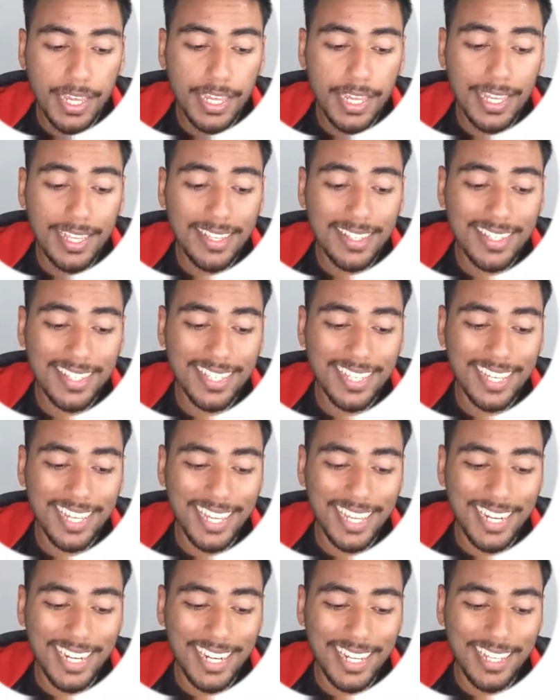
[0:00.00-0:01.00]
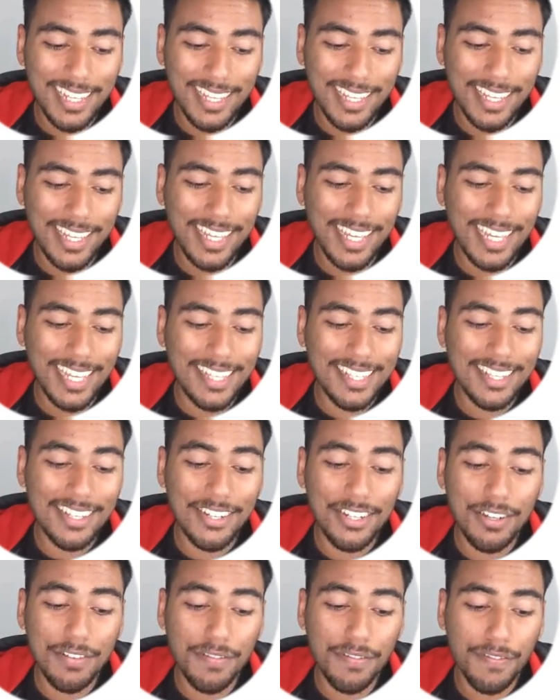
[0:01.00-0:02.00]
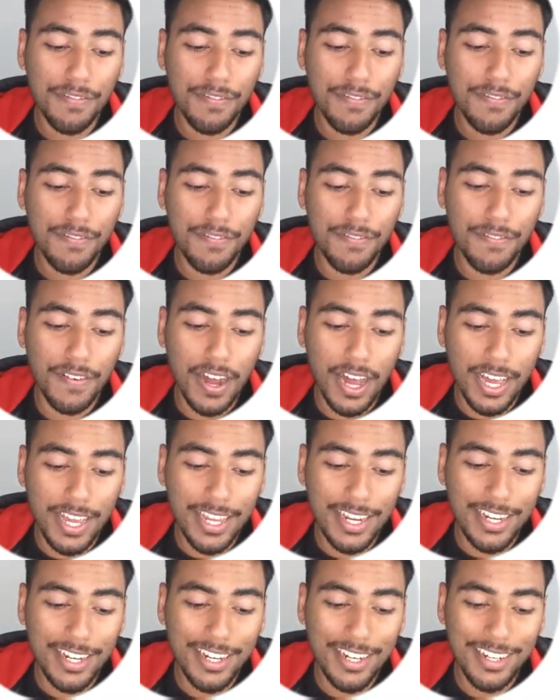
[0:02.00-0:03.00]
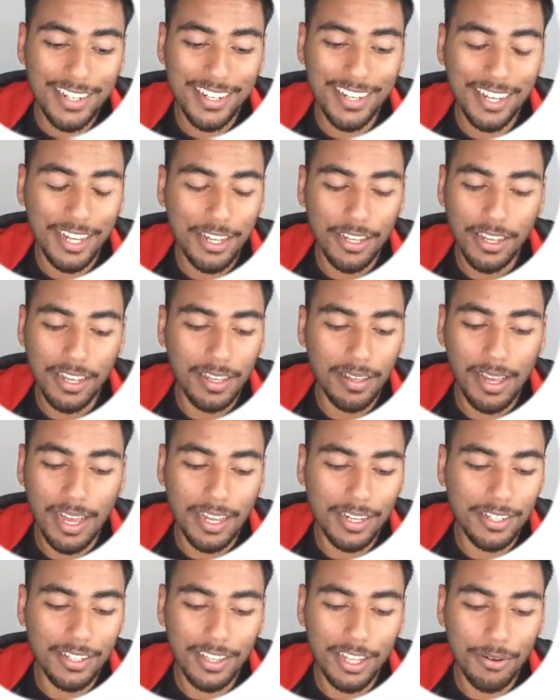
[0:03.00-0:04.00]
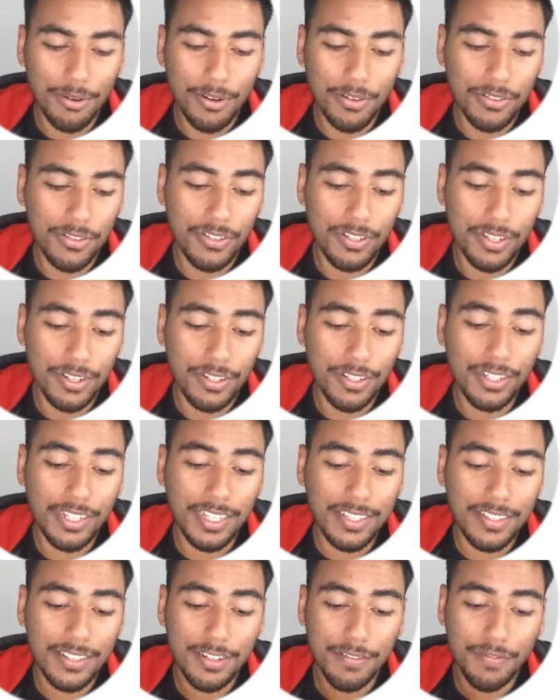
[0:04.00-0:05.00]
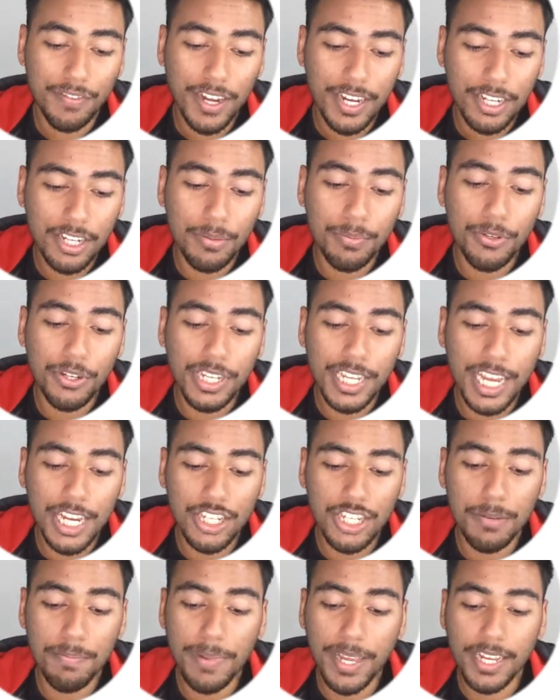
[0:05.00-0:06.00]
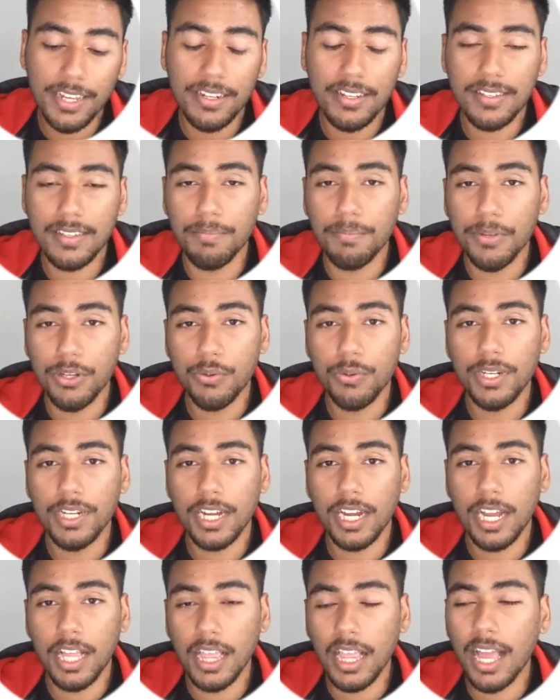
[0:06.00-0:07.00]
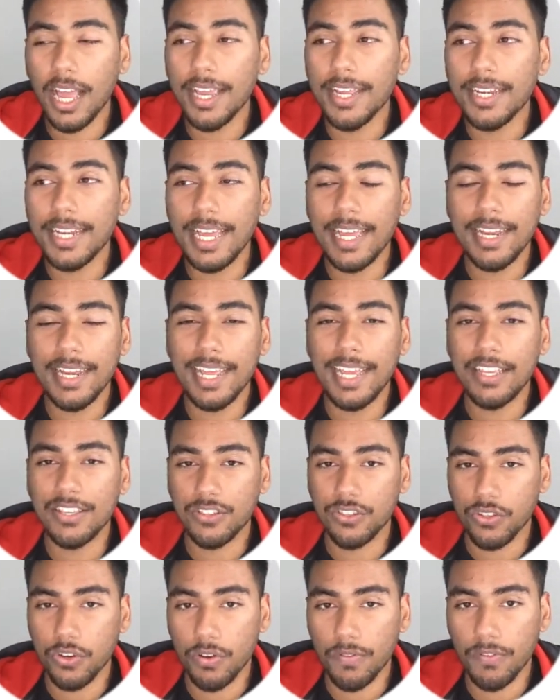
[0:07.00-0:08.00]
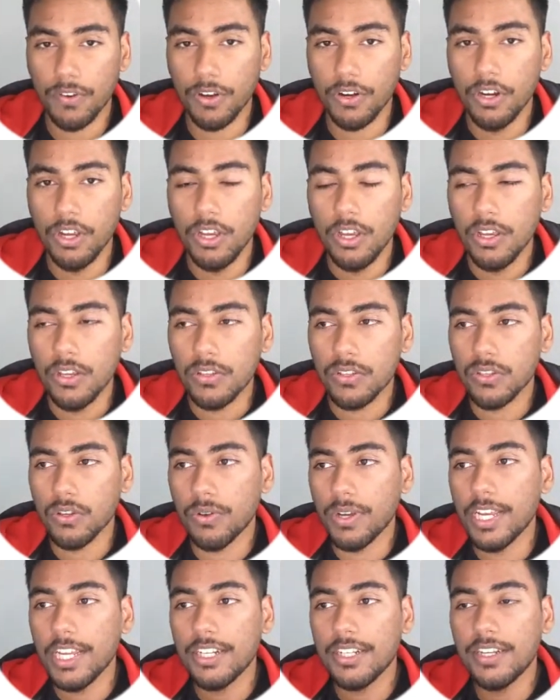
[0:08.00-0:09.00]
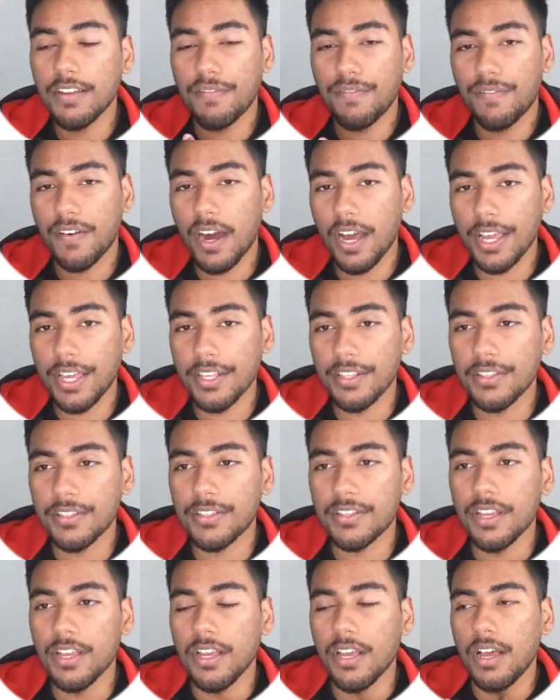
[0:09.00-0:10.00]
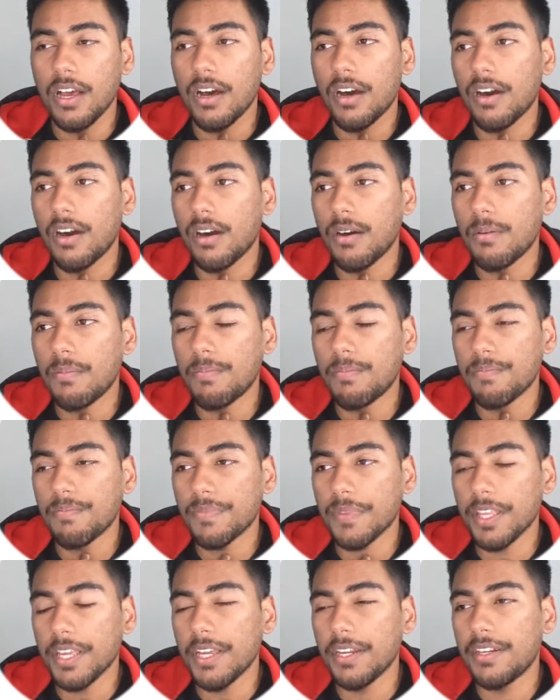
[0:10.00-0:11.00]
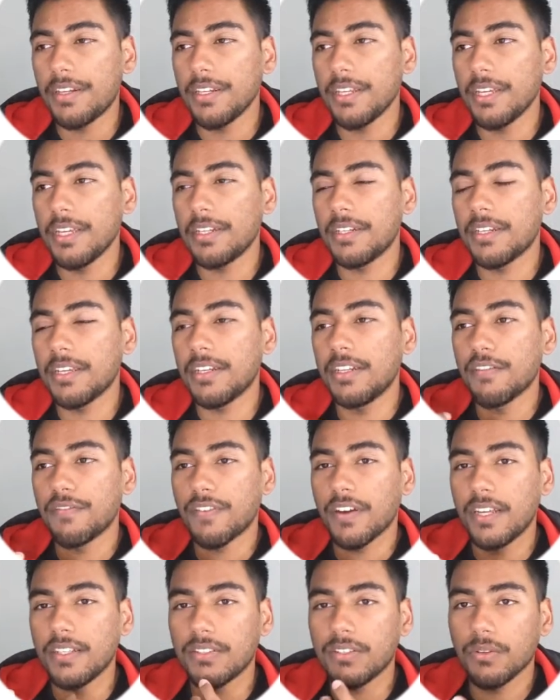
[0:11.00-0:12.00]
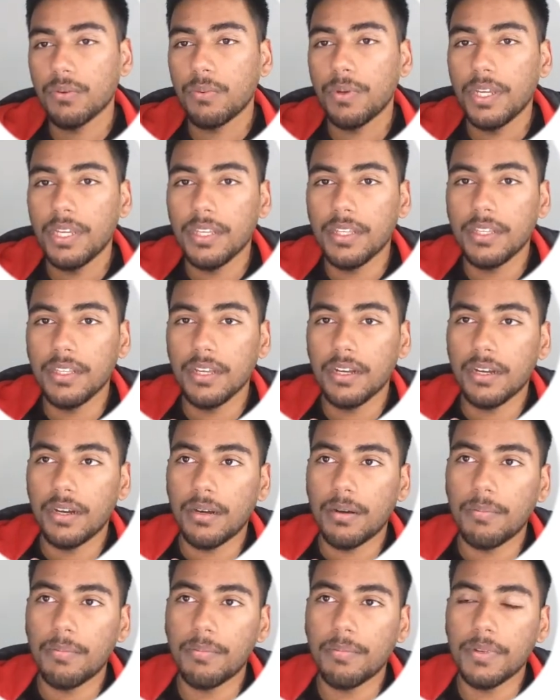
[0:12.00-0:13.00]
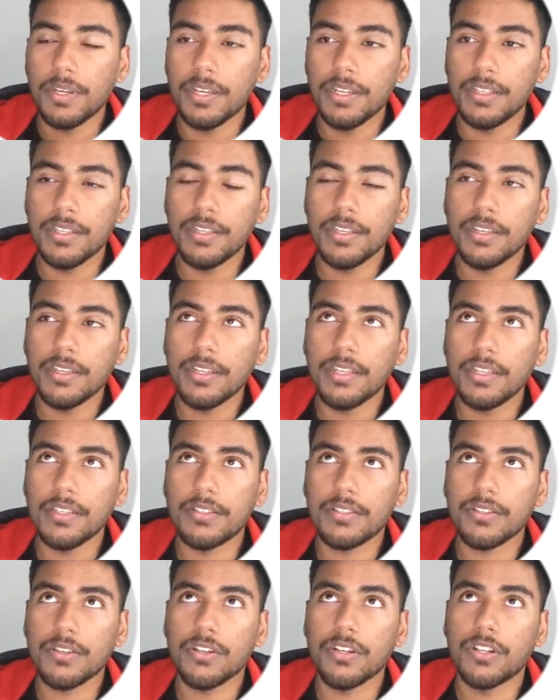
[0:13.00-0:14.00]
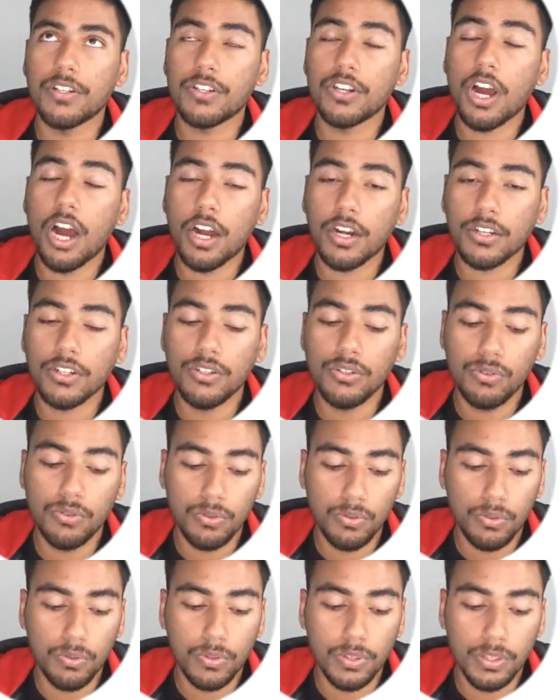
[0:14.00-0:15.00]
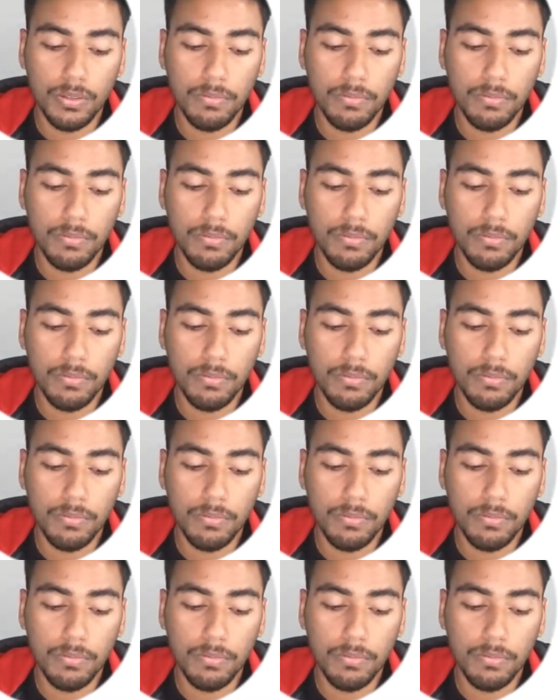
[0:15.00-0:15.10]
It's it it's a defined. I, I did that wrong. So it's a defined communication mechanism between a client and a server. So it defines um, it, it it defines the way um, it, it's gonna talk to